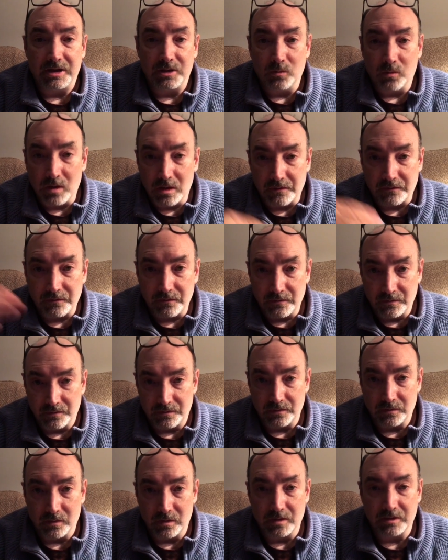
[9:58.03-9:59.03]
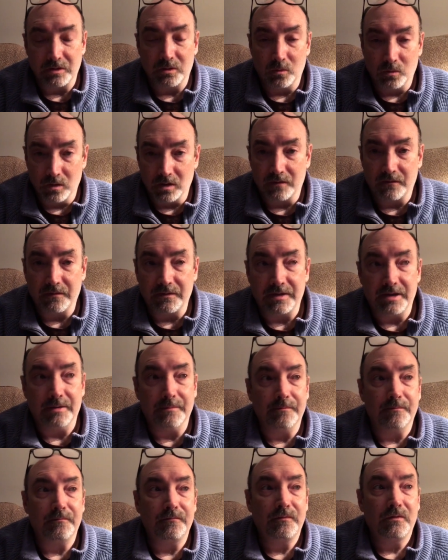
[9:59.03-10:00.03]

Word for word: you walk through their door to work for them,